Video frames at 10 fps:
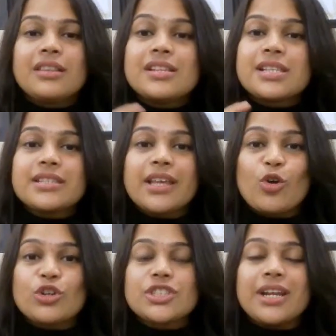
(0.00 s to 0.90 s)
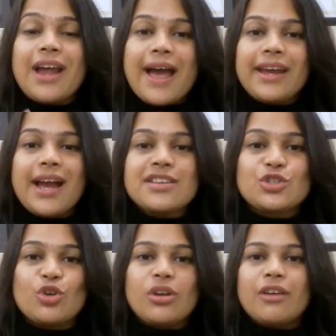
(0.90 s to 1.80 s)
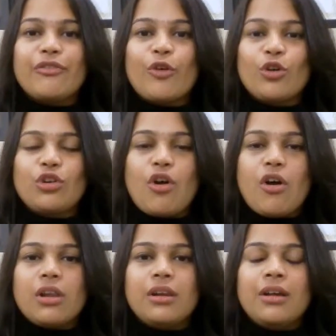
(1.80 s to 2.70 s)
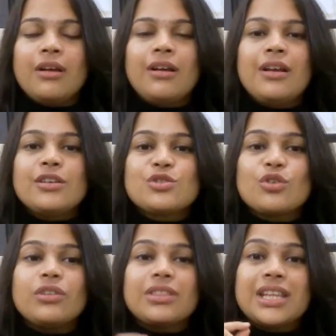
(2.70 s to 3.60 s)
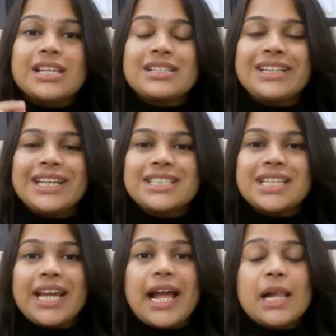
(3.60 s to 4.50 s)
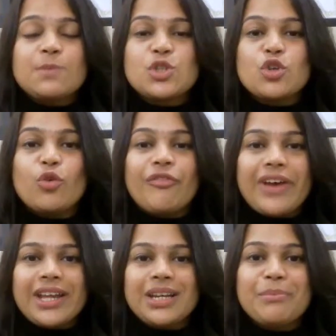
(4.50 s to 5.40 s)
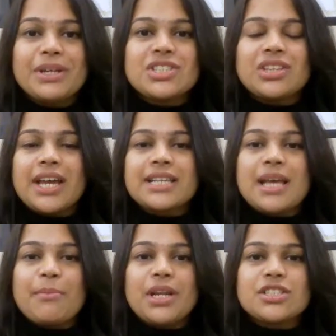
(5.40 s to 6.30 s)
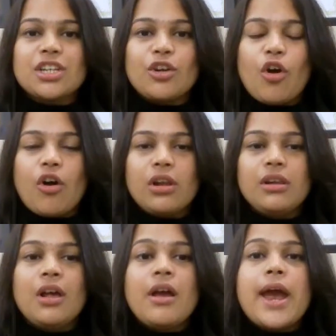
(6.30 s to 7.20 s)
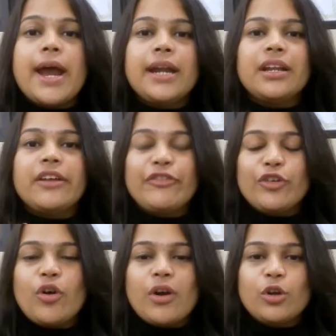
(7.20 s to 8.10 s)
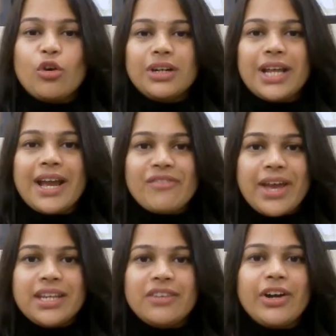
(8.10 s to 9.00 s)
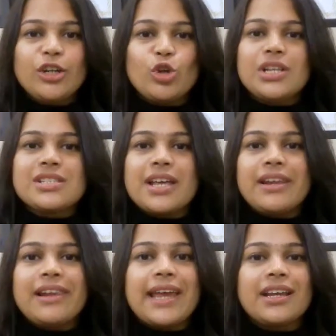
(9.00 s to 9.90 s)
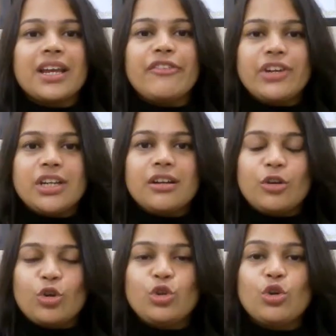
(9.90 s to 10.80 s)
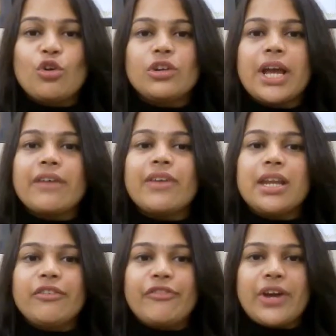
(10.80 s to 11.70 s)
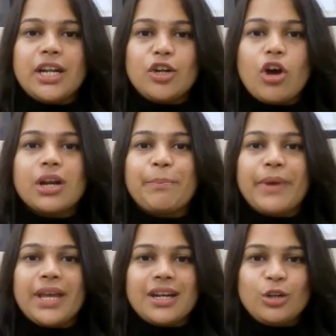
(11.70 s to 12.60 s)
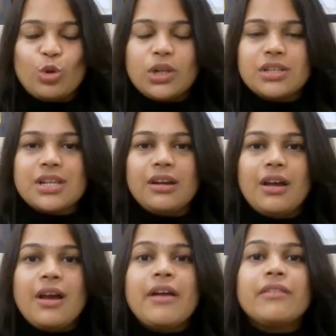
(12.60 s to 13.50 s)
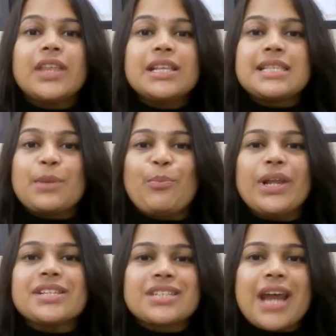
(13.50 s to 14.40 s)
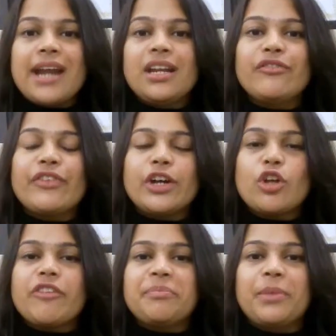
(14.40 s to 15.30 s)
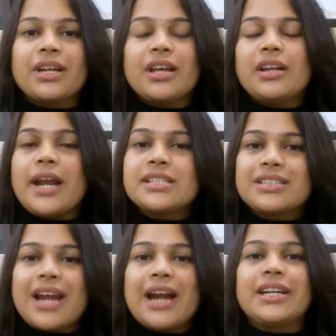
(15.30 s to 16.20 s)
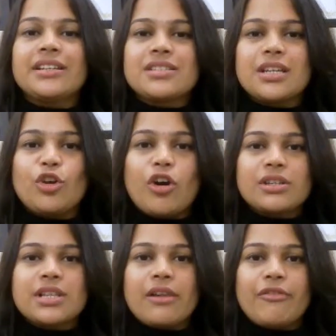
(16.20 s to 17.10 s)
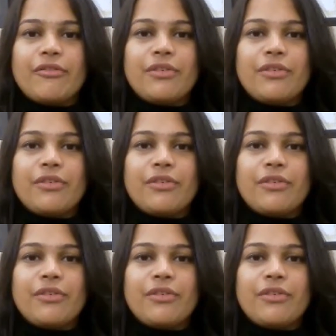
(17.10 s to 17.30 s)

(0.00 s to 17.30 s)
This is the question I asked you in a phone call. So this teaching helps you very much in the examination hall, and if you don't have anyone to listen, like if you don't have any friend or a parent to listen, then simply stand in front of mirror and start teaching yourself.